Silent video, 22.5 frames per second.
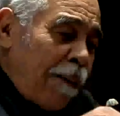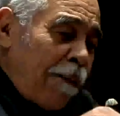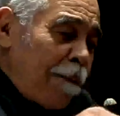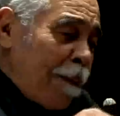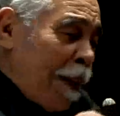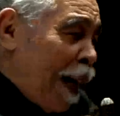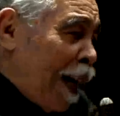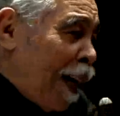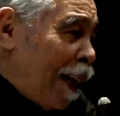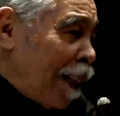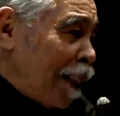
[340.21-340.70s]
of
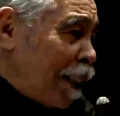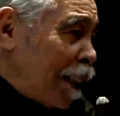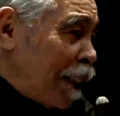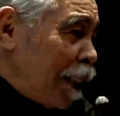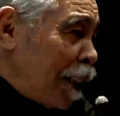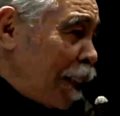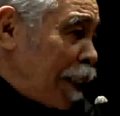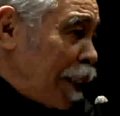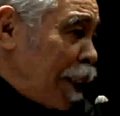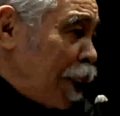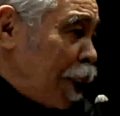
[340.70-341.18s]
my
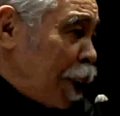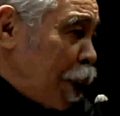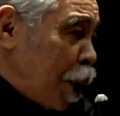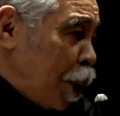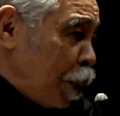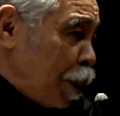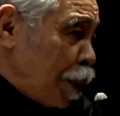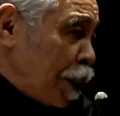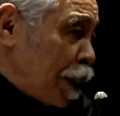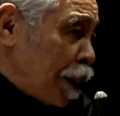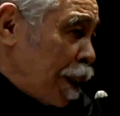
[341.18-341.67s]
assistant
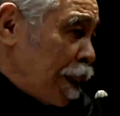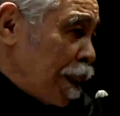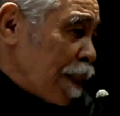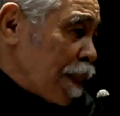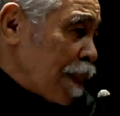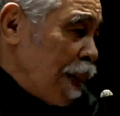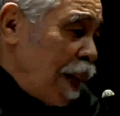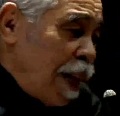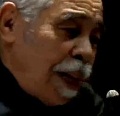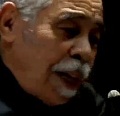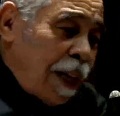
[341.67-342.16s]

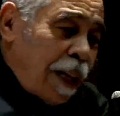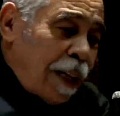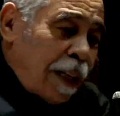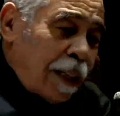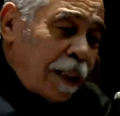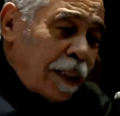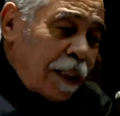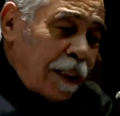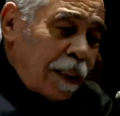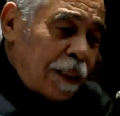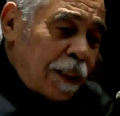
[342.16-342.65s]
coaches,
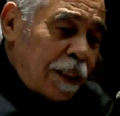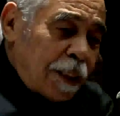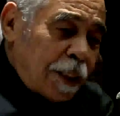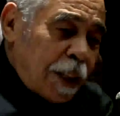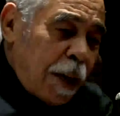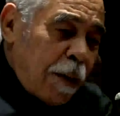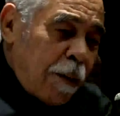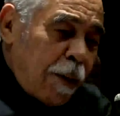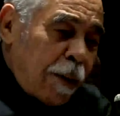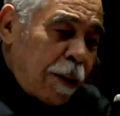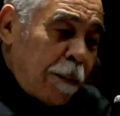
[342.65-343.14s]
uh,
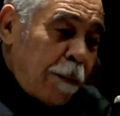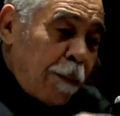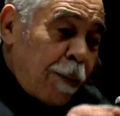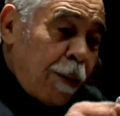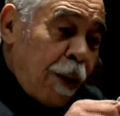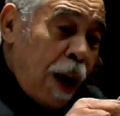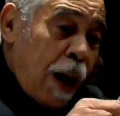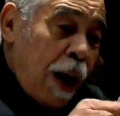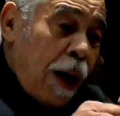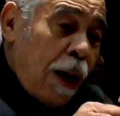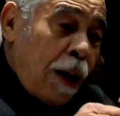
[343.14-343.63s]
Tarek
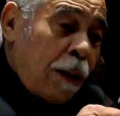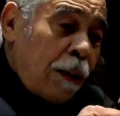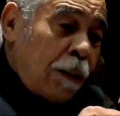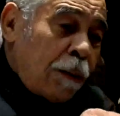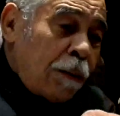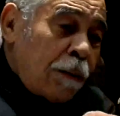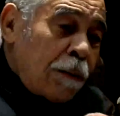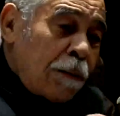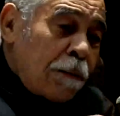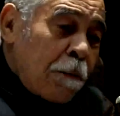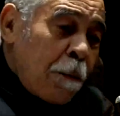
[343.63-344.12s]

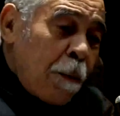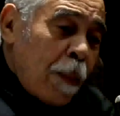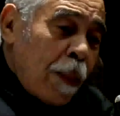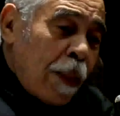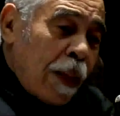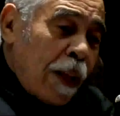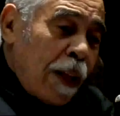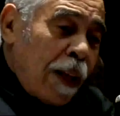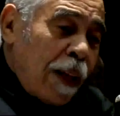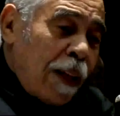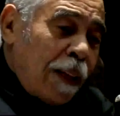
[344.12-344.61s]
Brown,
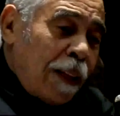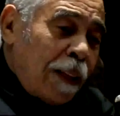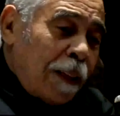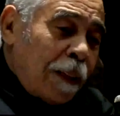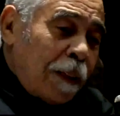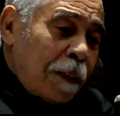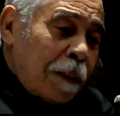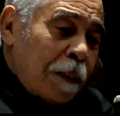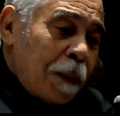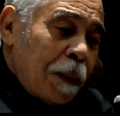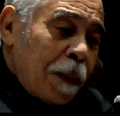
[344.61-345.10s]
uh,
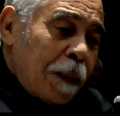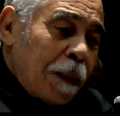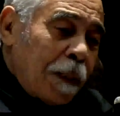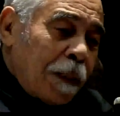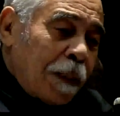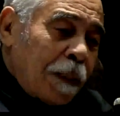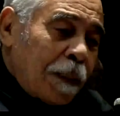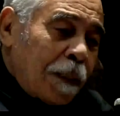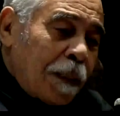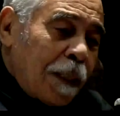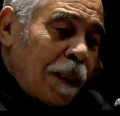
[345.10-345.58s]
uh,
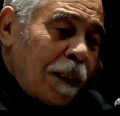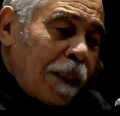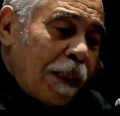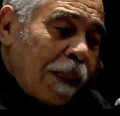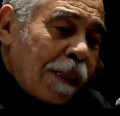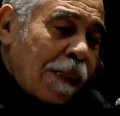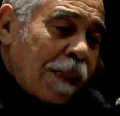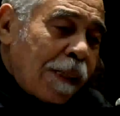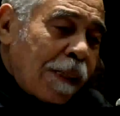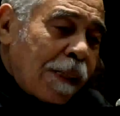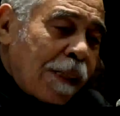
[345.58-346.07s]

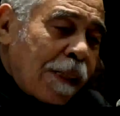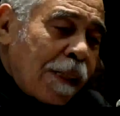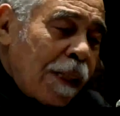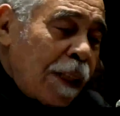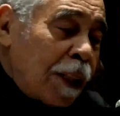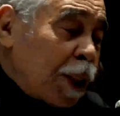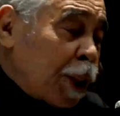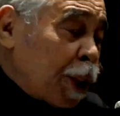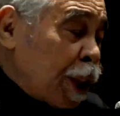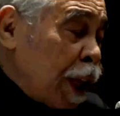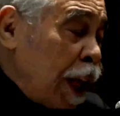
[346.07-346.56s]

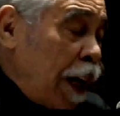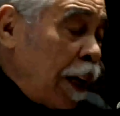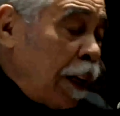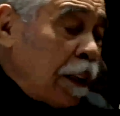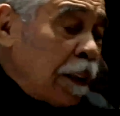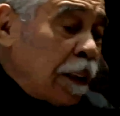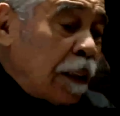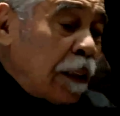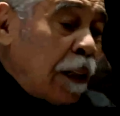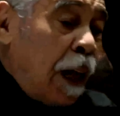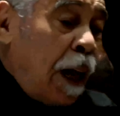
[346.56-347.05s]

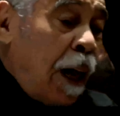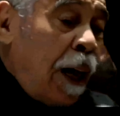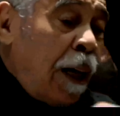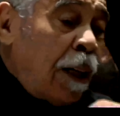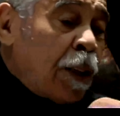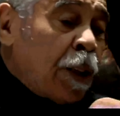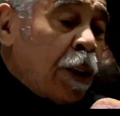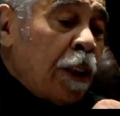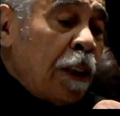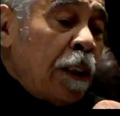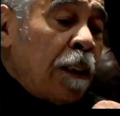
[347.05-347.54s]
Lachelle
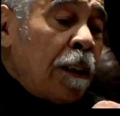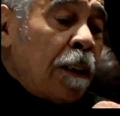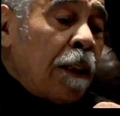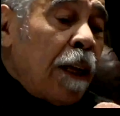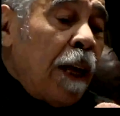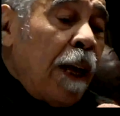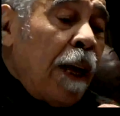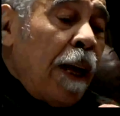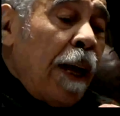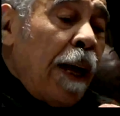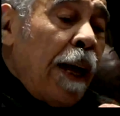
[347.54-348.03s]
Sargent,
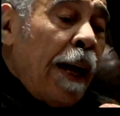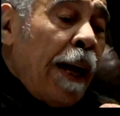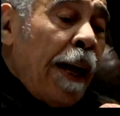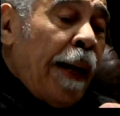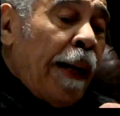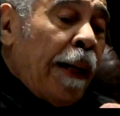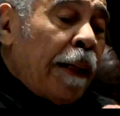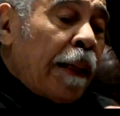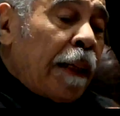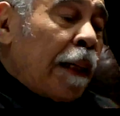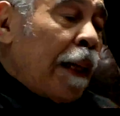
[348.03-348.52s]

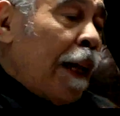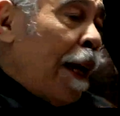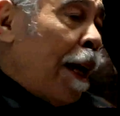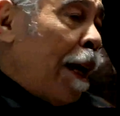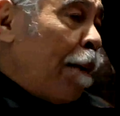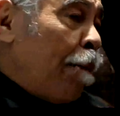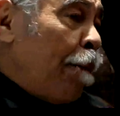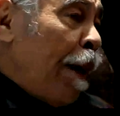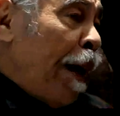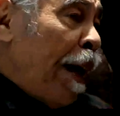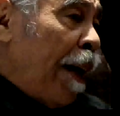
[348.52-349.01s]
and
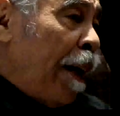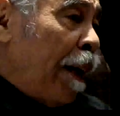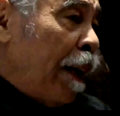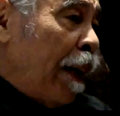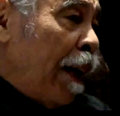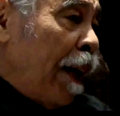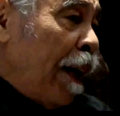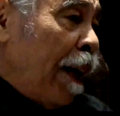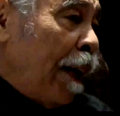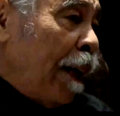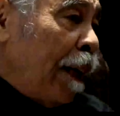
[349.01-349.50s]
Claire
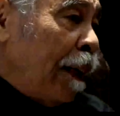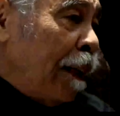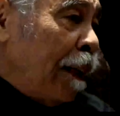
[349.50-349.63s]
Bailey,